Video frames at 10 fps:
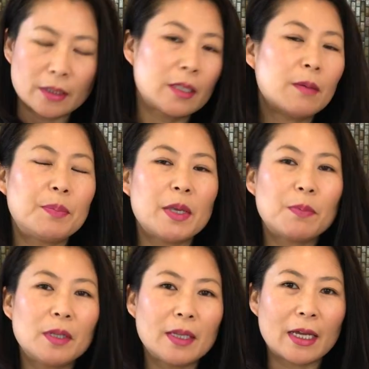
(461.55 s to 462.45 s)
Some
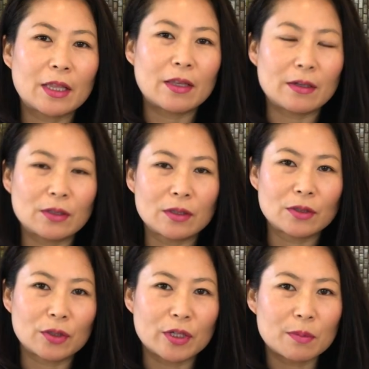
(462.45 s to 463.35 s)
people like
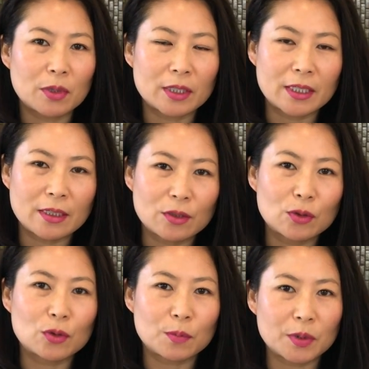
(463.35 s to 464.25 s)
their dirty martini
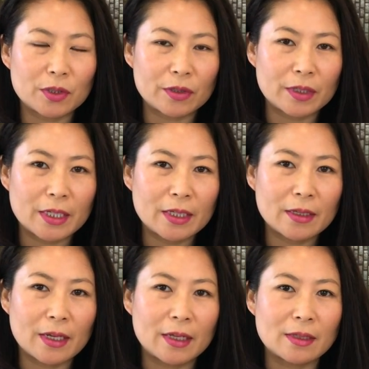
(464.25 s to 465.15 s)
super
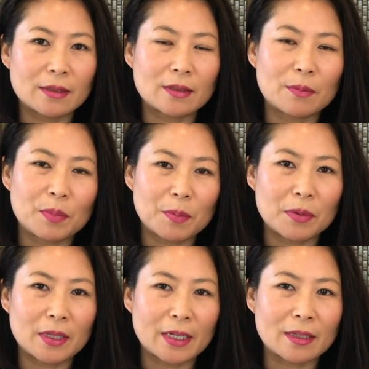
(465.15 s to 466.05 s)
dirty, and some
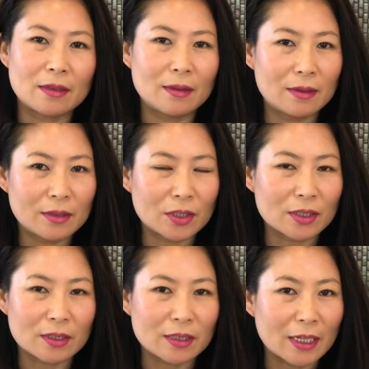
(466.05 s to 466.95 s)
people like it
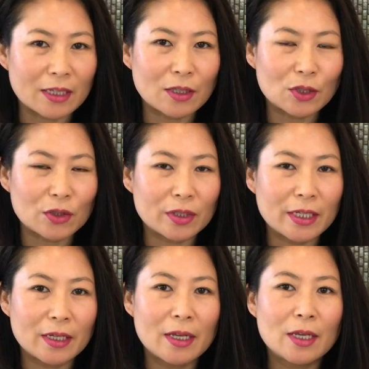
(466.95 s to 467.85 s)
just slightly
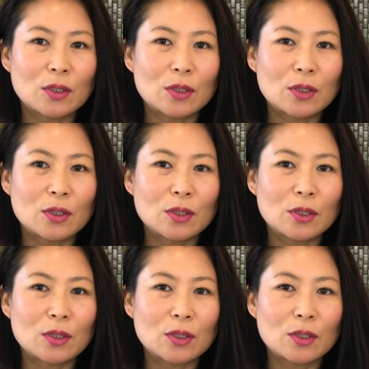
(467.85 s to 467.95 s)
dirty.